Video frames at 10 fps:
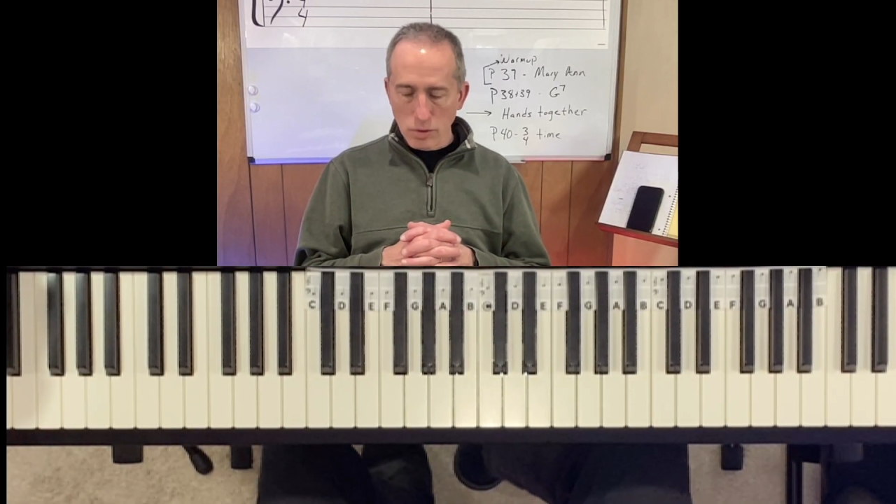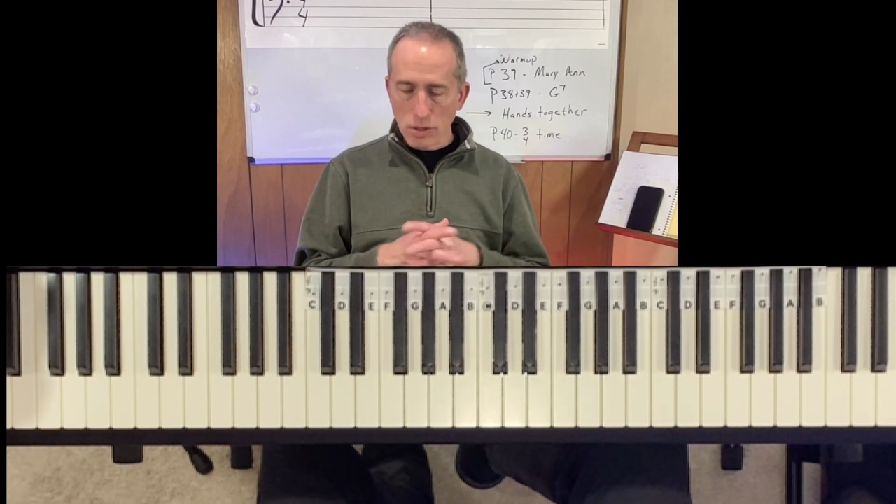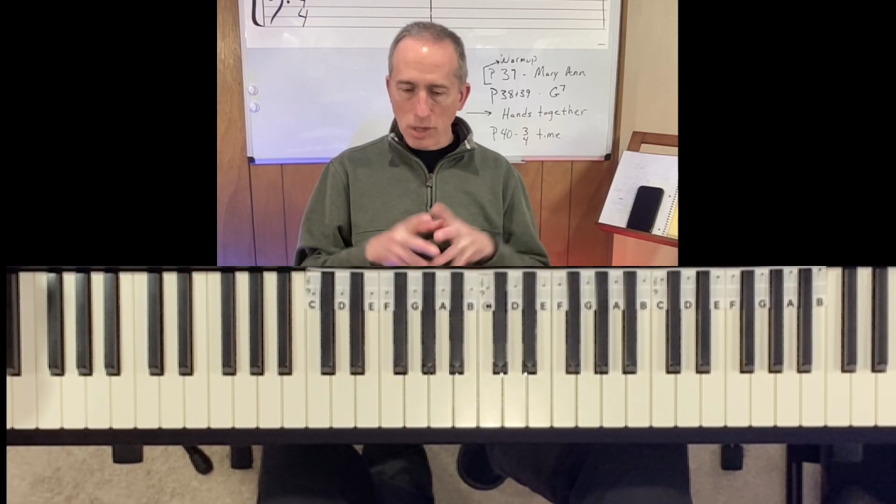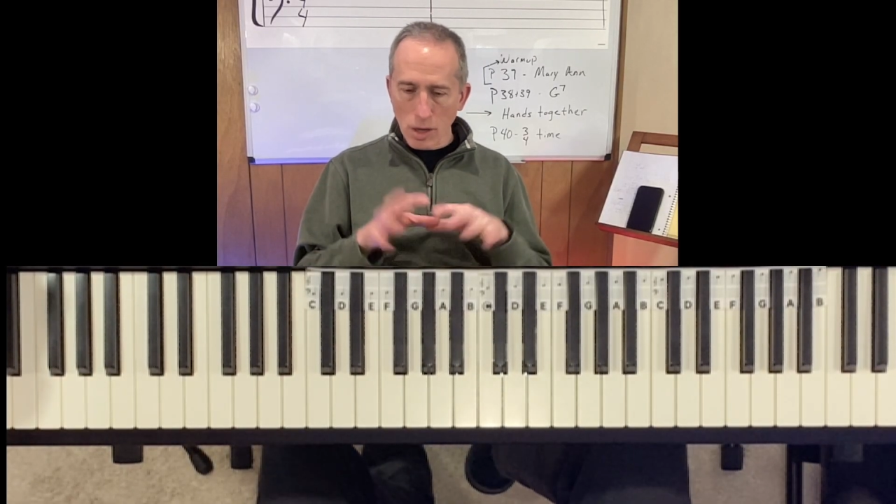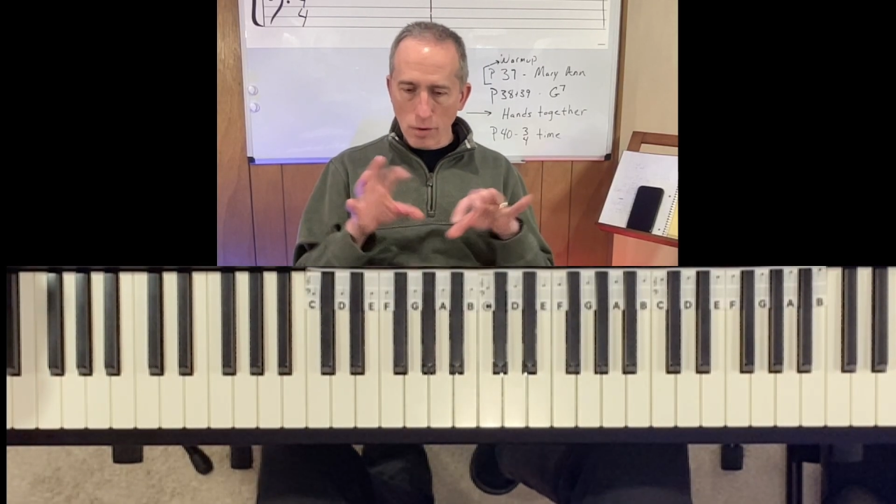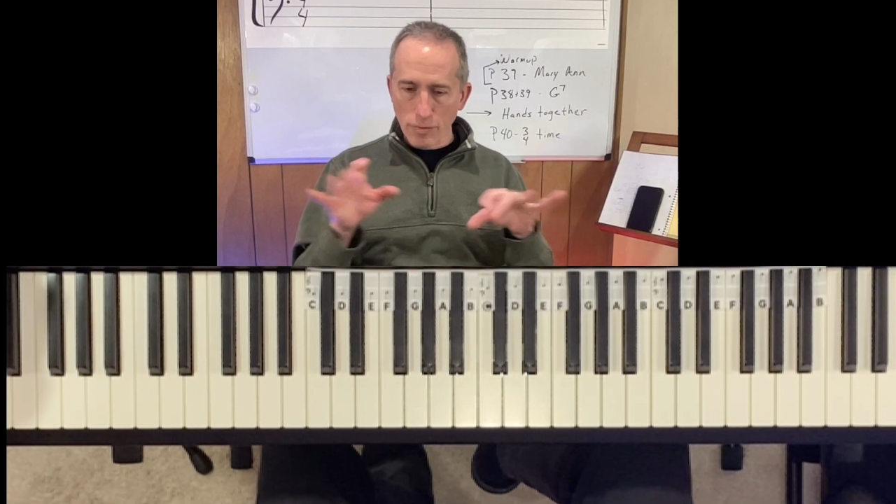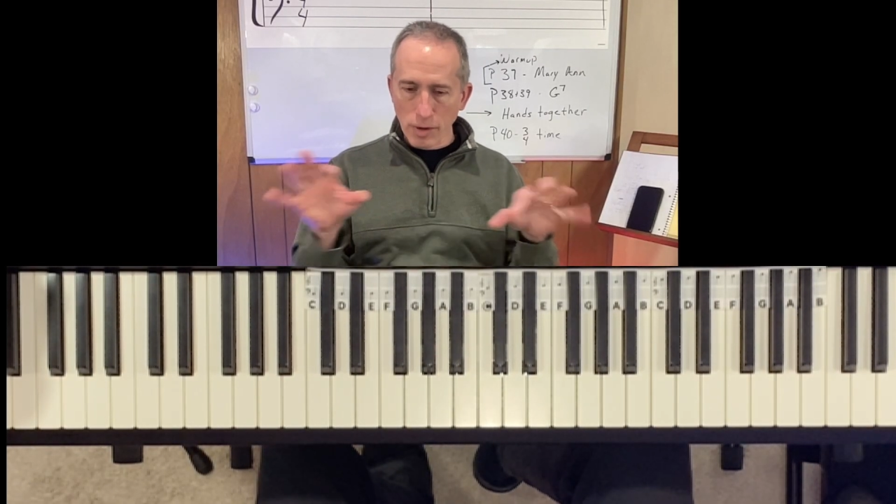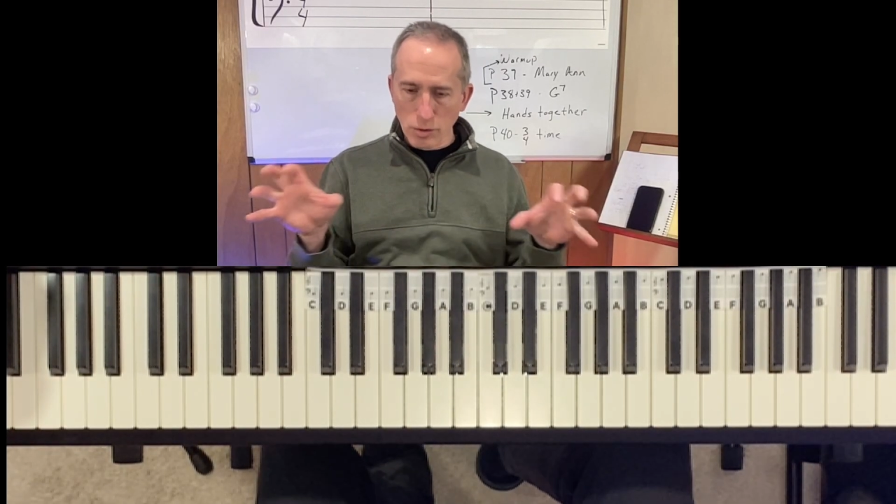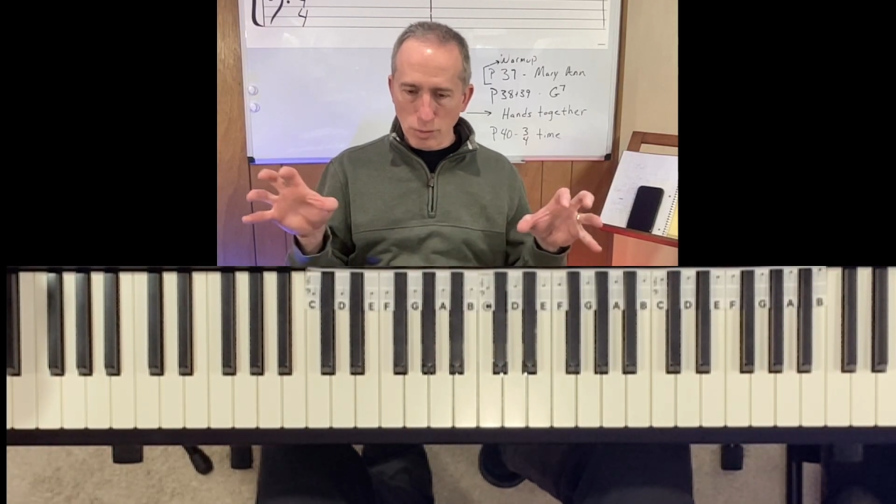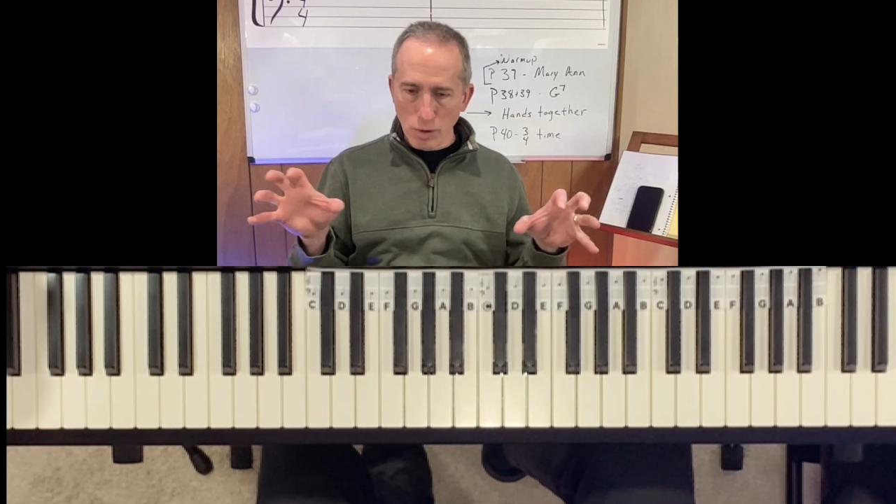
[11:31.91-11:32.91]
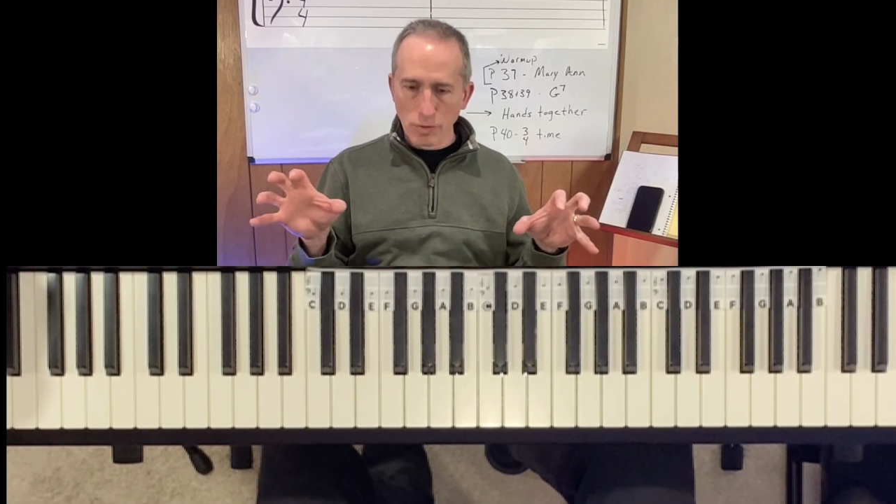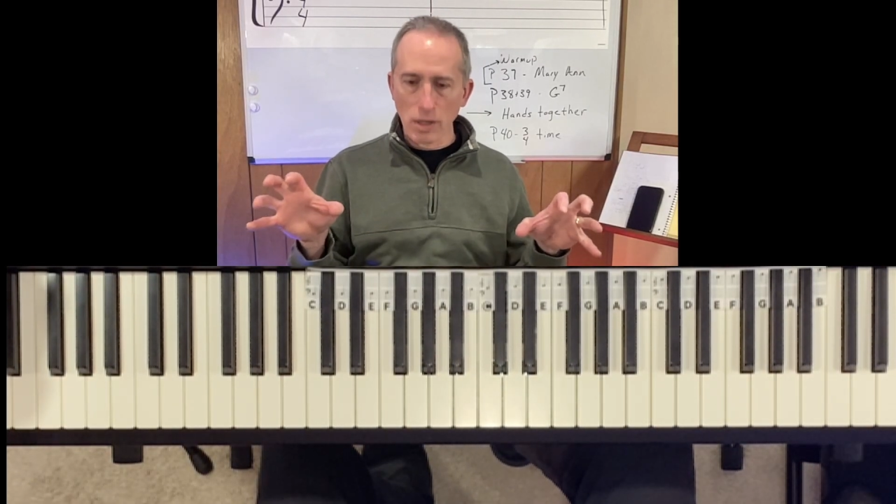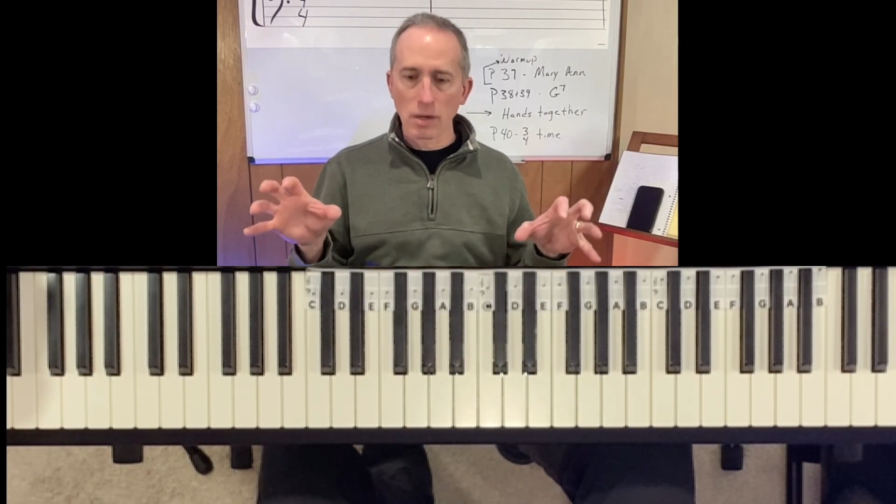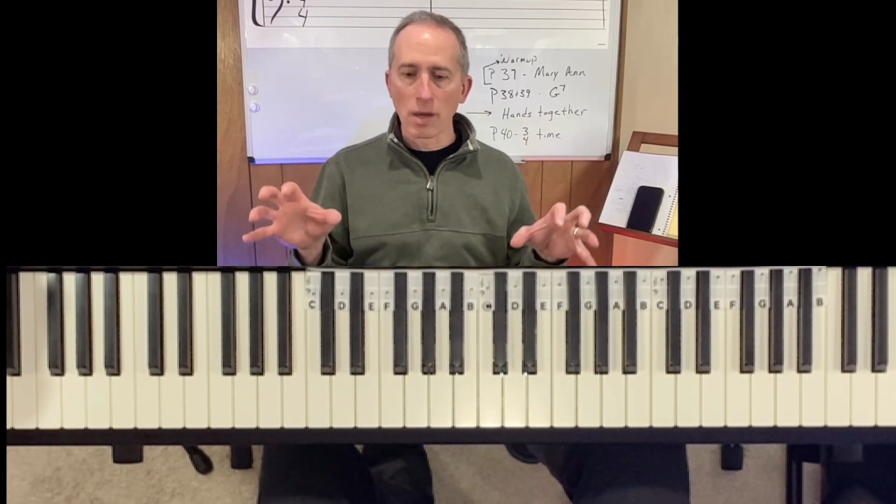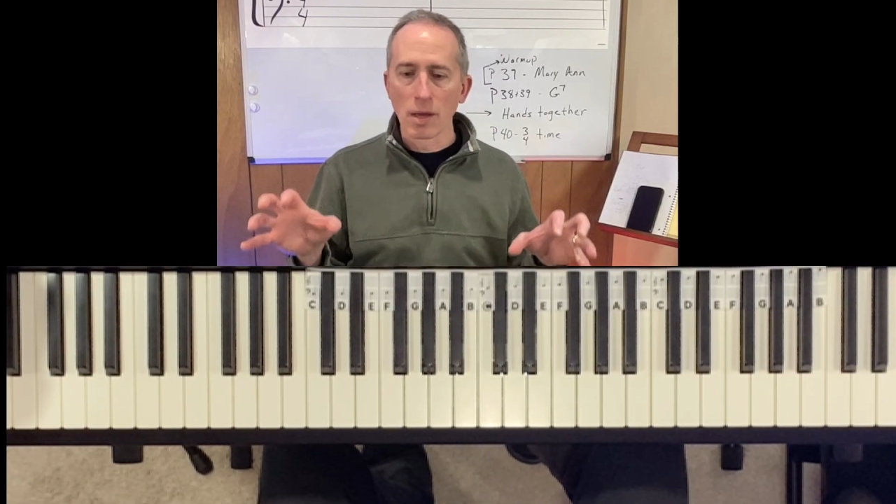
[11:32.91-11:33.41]
Just to get our fingers
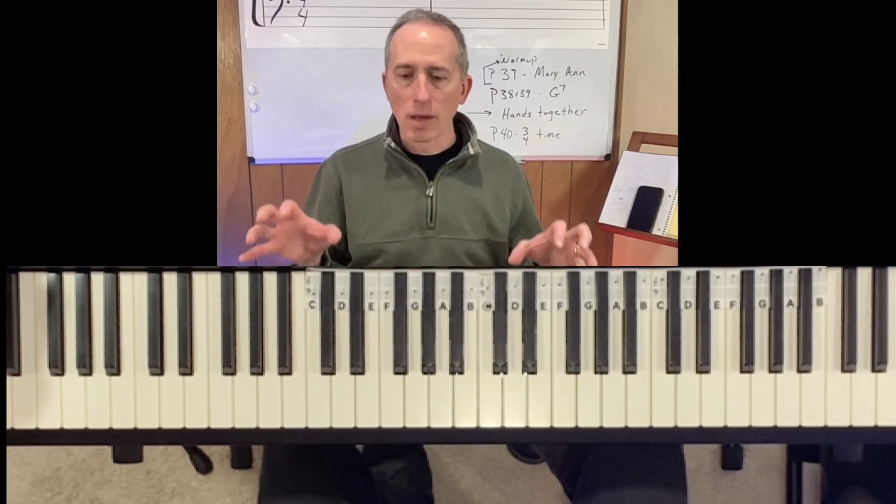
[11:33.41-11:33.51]
moving